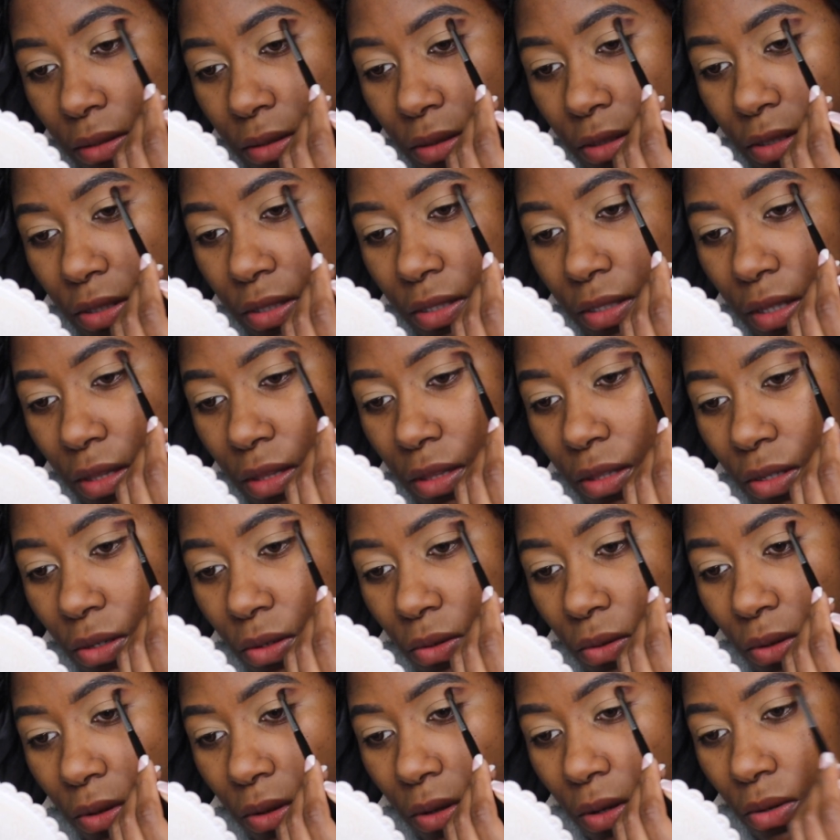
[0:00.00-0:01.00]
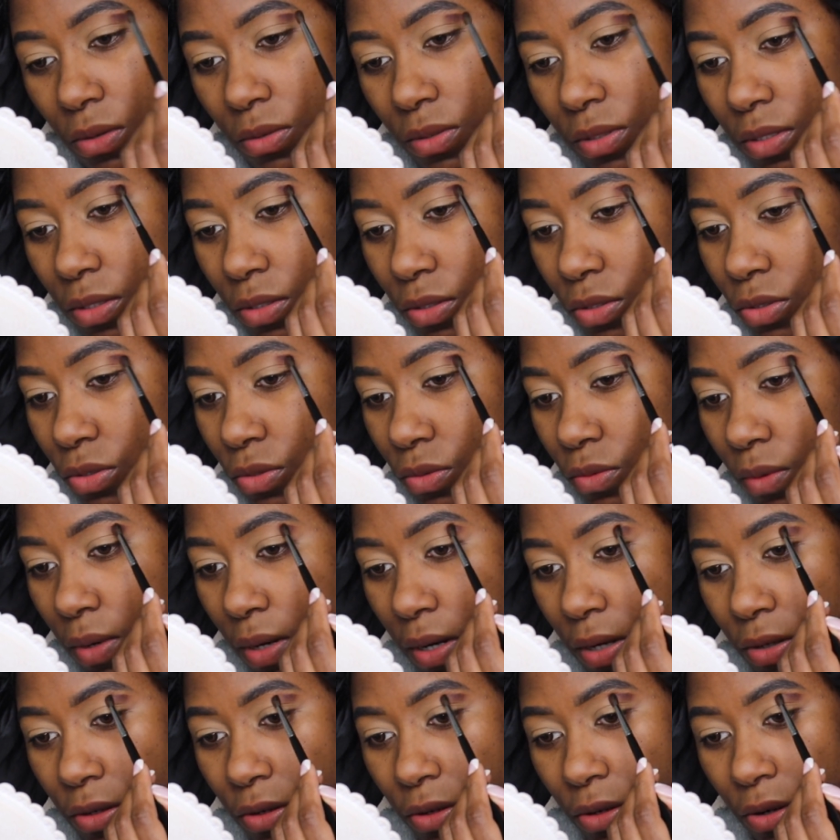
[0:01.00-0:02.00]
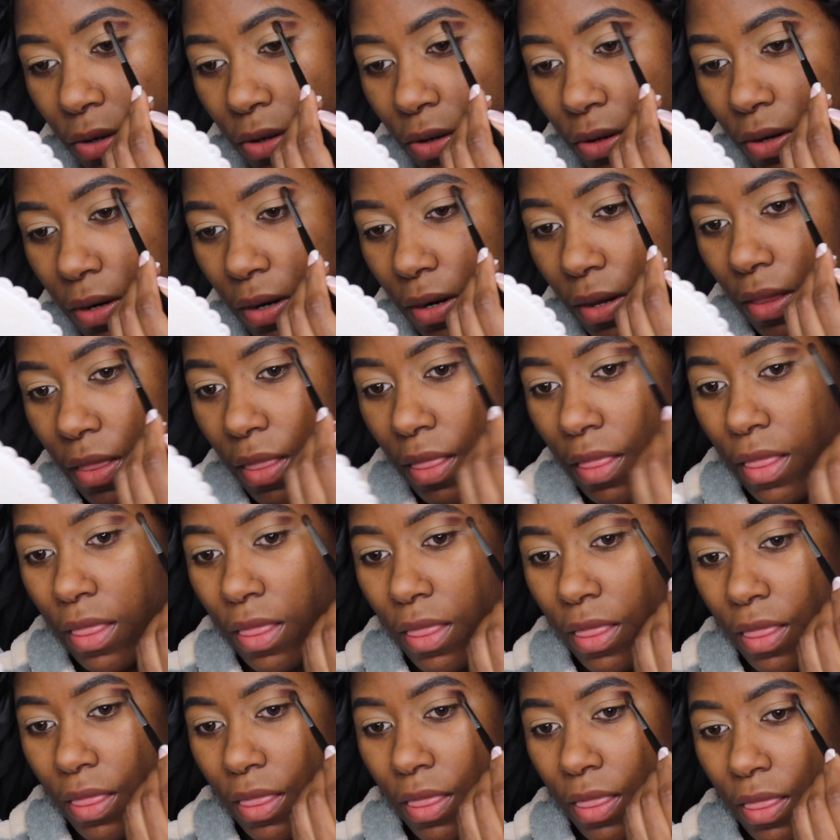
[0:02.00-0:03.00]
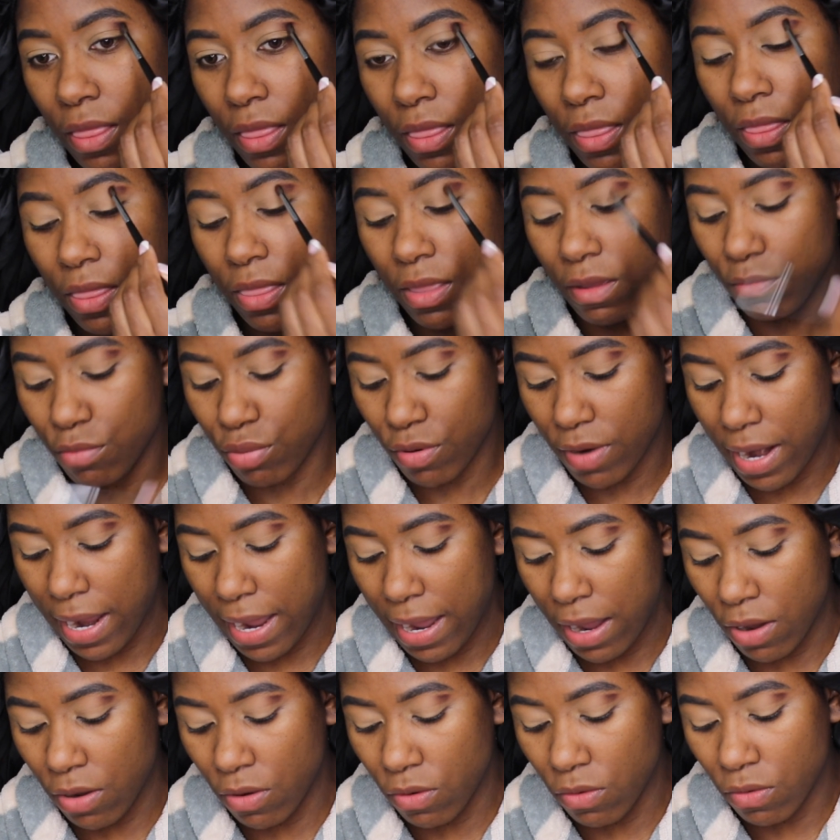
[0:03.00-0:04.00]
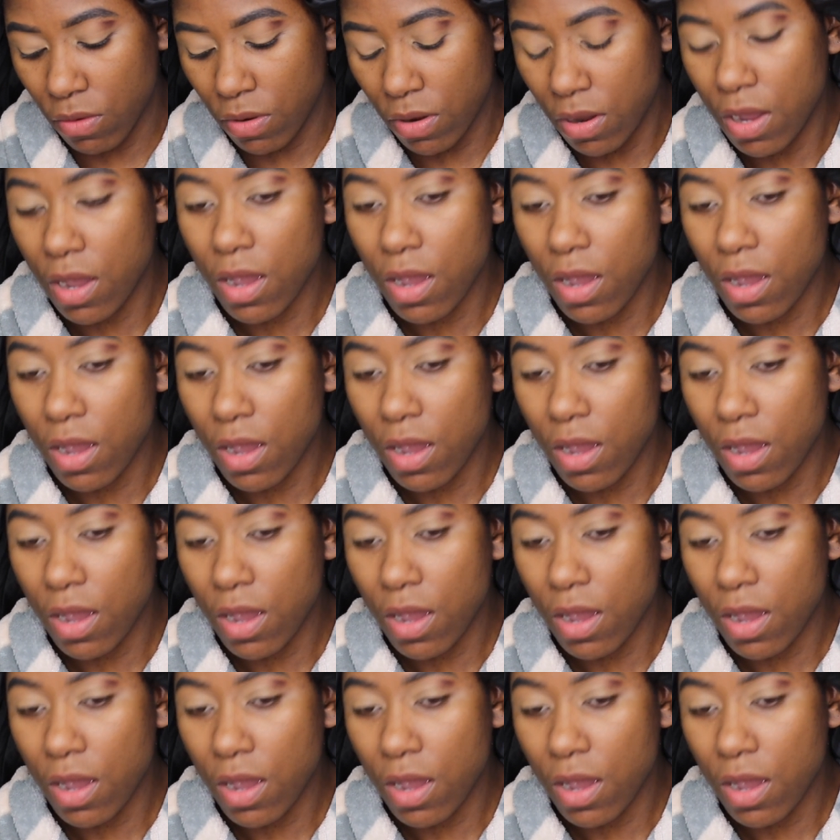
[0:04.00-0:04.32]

Just a little close to under the brow.